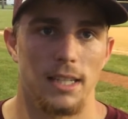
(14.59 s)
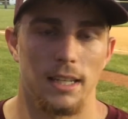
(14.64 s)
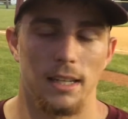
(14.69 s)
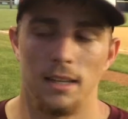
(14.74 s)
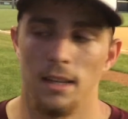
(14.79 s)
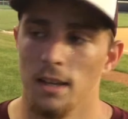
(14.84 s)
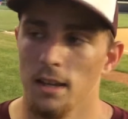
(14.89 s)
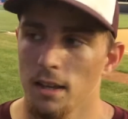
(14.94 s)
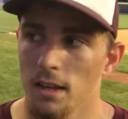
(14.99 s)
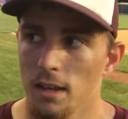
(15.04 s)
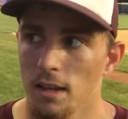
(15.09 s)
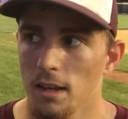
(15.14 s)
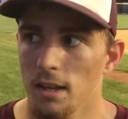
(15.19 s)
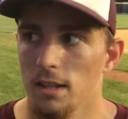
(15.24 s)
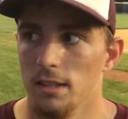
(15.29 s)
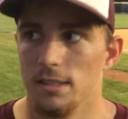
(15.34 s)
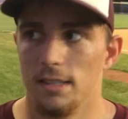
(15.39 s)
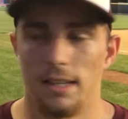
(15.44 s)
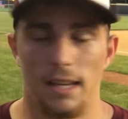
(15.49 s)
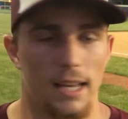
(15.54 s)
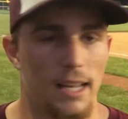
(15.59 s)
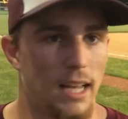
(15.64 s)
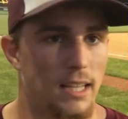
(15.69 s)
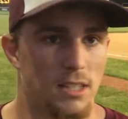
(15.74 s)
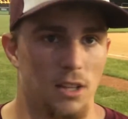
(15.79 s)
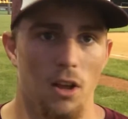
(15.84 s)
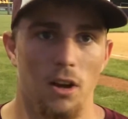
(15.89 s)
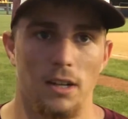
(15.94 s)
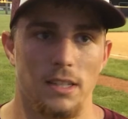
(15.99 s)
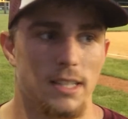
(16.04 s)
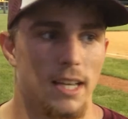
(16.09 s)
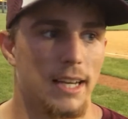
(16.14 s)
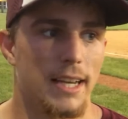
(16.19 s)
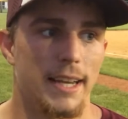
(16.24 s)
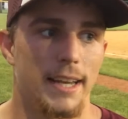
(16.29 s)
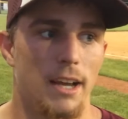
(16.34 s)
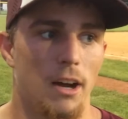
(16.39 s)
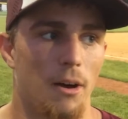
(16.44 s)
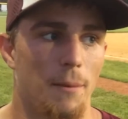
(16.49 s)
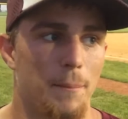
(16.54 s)
And as long as I
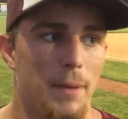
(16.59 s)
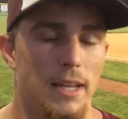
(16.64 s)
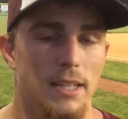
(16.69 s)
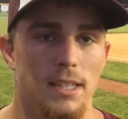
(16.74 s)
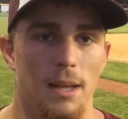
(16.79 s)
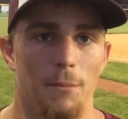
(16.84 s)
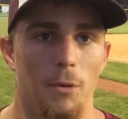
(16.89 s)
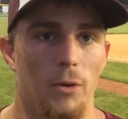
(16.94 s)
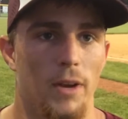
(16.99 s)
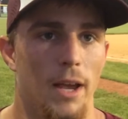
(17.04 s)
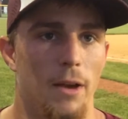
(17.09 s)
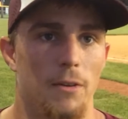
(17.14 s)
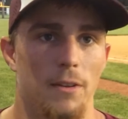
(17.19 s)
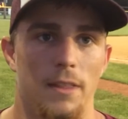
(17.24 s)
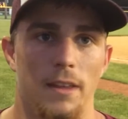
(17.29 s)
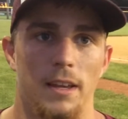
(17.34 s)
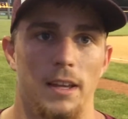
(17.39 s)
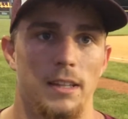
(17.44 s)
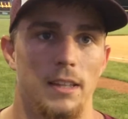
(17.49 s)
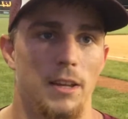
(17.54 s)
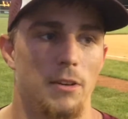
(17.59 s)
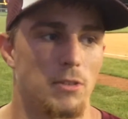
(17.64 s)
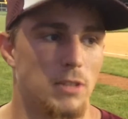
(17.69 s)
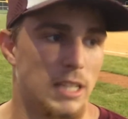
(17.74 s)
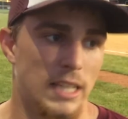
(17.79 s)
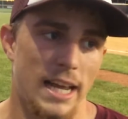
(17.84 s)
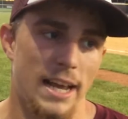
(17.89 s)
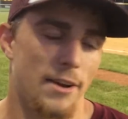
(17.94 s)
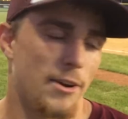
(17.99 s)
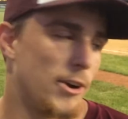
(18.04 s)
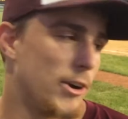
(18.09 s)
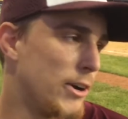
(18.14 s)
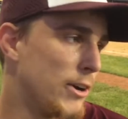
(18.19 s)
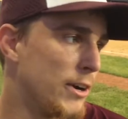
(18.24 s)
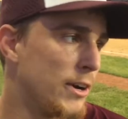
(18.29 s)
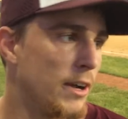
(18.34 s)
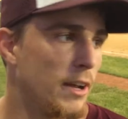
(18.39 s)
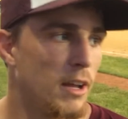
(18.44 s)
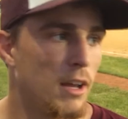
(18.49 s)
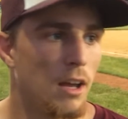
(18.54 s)
get on base, I'm okay with it. There was an
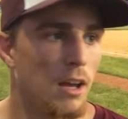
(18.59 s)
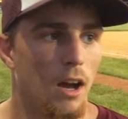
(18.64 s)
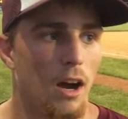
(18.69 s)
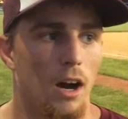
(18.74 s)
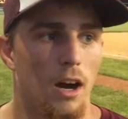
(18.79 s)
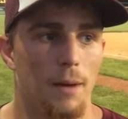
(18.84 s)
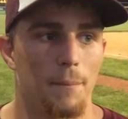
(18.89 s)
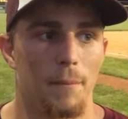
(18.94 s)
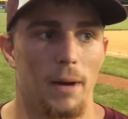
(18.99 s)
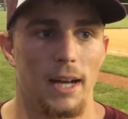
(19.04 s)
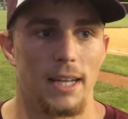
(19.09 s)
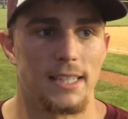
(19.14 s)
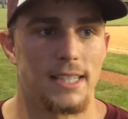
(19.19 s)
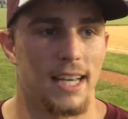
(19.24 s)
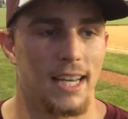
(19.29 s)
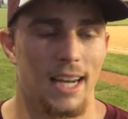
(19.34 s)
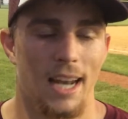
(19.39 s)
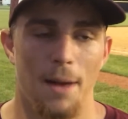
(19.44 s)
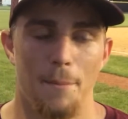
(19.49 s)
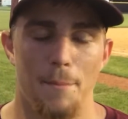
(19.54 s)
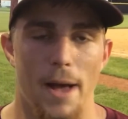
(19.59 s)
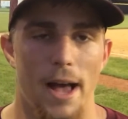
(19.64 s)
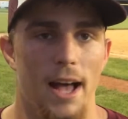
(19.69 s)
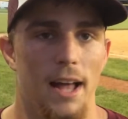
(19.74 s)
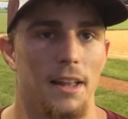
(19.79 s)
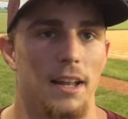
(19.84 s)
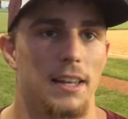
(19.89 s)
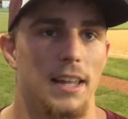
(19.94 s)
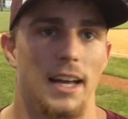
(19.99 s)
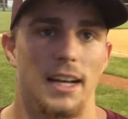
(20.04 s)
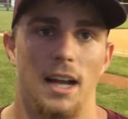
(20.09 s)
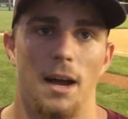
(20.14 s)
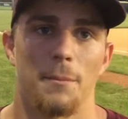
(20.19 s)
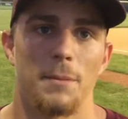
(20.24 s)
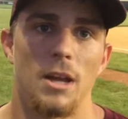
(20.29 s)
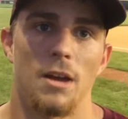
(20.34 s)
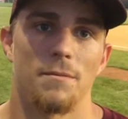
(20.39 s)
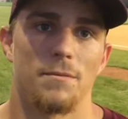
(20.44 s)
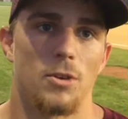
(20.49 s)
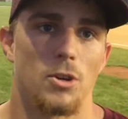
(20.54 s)
error on my second at-bat that
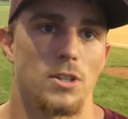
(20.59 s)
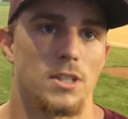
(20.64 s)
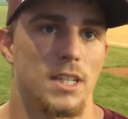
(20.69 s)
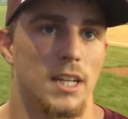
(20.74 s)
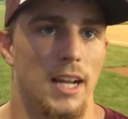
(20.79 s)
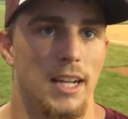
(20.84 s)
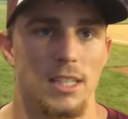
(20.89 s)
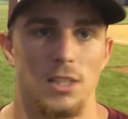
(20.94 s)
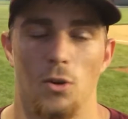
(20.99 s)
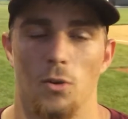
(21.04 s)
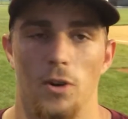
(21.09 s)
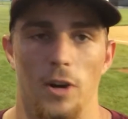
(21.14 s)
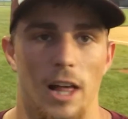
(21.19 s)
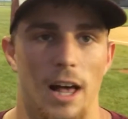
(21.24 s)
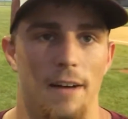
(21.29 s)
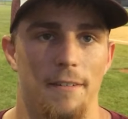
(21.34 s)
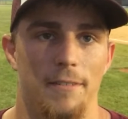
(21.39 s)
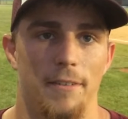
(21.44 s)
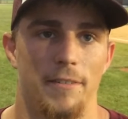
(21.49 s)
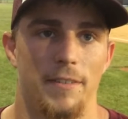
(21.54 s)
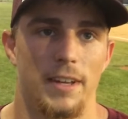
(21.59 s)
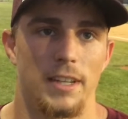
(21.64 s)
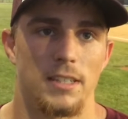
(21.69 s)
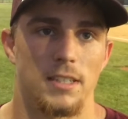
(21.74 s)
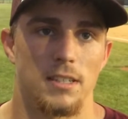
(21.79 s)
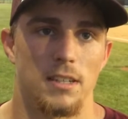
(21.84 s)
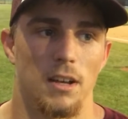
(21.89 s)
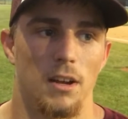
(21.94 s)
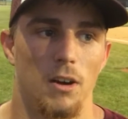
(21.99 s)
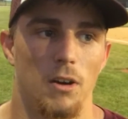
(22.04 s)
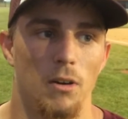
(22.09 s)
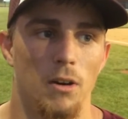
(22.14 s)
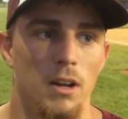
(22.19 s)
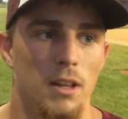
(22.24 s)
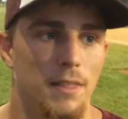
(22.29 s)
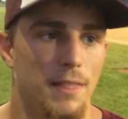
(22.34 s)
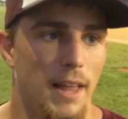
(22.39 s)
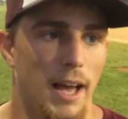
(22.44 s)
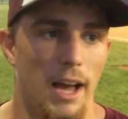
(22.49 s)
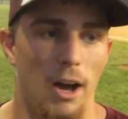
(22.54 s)
got me on first, and I scored off of it. So
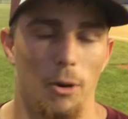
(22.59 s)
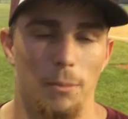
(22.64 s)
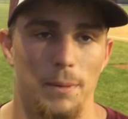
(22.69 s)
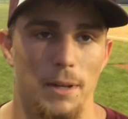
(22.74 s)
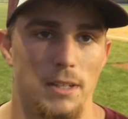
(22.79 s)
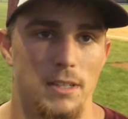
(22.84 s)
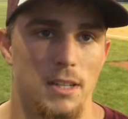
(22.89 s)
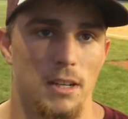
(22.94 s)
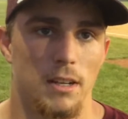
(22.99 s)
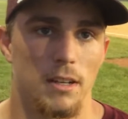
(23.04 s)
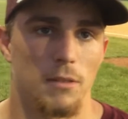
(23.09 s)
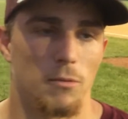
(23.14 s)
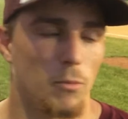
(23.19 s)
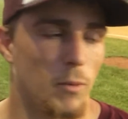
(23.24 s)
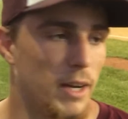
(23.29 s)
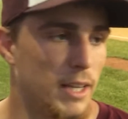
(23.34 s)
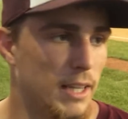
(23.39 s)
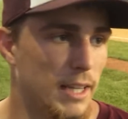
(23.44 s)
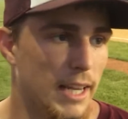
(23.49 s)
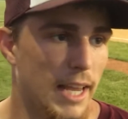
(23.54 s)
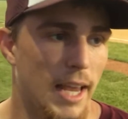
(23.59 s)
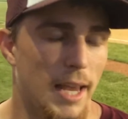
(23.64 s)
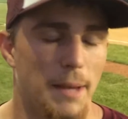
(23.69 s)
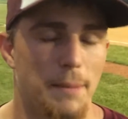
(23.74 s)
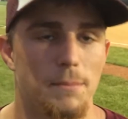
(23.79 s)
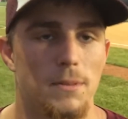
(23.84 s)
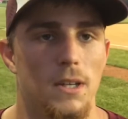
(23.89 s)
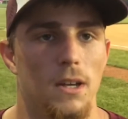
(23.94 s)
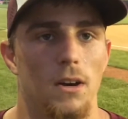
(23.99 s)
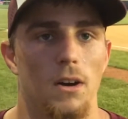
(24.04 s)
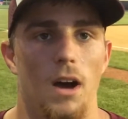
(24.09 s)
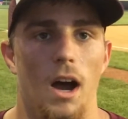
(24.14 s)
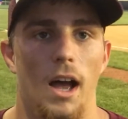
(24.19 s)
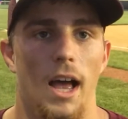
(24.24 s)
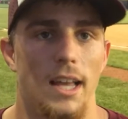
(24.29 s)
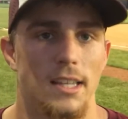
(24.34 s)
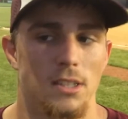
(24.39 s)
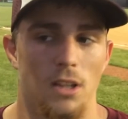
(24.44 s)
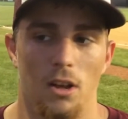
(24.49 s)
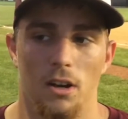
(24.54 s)
that helped us win the game. So
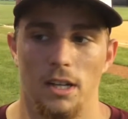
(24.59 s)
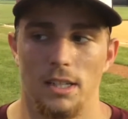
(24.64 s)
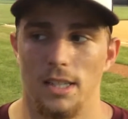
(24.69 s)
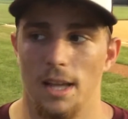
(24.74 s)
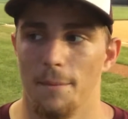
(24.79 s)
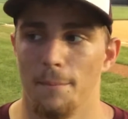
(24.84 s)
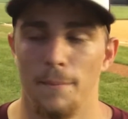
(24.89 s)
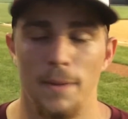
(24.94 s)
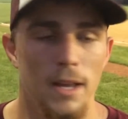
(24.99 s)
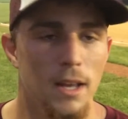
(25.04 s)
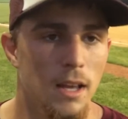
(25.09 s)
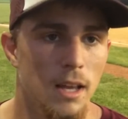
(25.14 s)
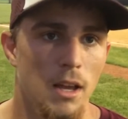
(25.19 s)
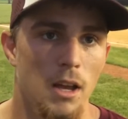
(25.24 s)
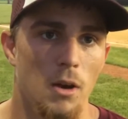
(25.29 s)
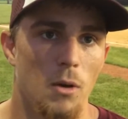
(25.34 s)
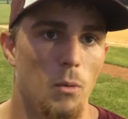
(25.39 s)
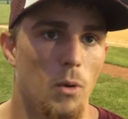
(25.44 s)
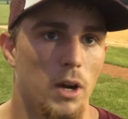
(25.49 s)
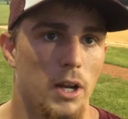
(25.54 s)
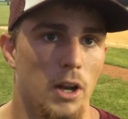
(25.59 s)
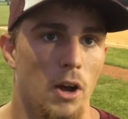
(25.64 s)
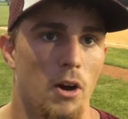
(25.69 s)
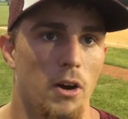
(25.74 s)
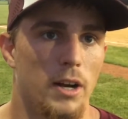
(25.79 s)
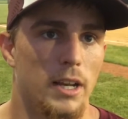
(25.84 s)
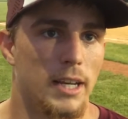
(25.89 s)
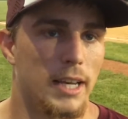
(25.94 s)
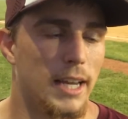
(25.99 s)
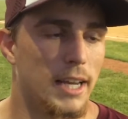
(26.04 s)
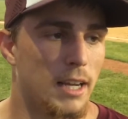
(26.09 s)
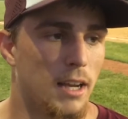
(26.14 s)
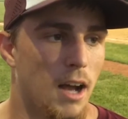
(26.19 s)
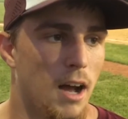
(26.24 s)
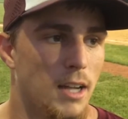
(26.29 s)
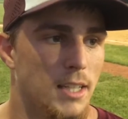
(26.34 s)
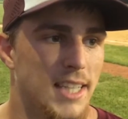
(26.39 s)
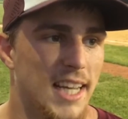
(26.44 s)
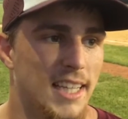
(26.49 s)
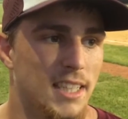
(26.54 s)
as long as I'm working hard and getting
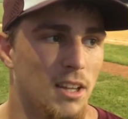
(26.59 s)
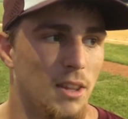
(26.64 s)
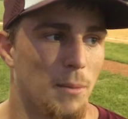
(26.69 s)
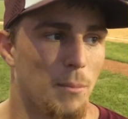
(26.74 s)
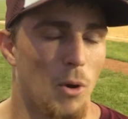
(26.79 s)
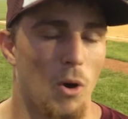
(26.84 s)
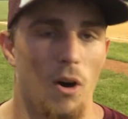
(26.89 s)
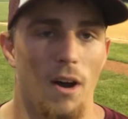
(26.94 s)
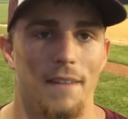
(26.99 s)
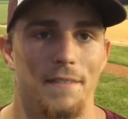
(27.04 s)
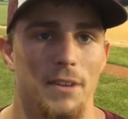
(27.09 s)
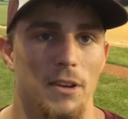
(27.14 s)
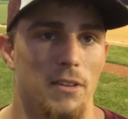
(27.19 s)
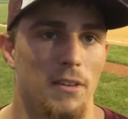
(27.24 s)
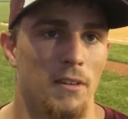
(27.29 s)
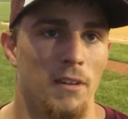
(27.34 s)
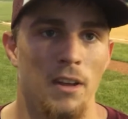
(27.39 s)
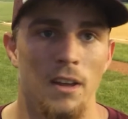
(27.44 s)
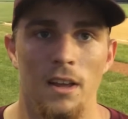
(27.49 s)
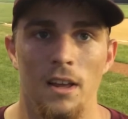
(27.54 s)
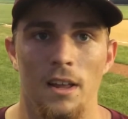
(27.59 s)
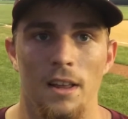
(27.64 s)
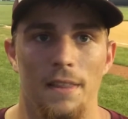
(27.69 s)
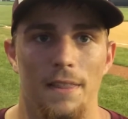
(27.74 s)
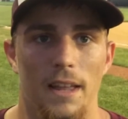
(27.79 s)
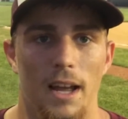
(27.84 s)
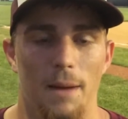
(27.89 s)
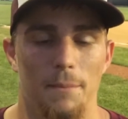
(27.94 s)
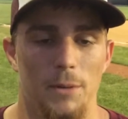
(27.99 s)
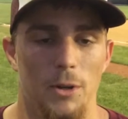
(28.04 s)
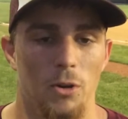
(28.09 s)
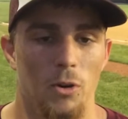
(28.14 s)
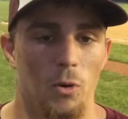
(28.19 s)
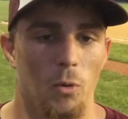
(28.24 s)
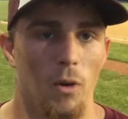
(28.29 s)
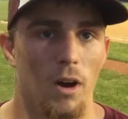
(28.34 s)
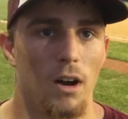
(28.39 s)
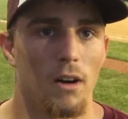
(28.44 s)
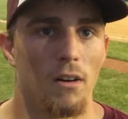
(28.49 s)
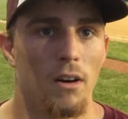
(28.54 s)
contact on the ball, I feel that I'm
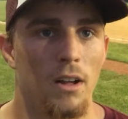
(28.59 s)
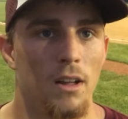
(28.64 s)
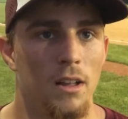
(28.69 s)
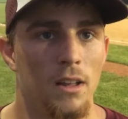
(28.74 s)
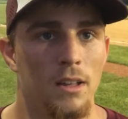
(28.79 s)
doing well.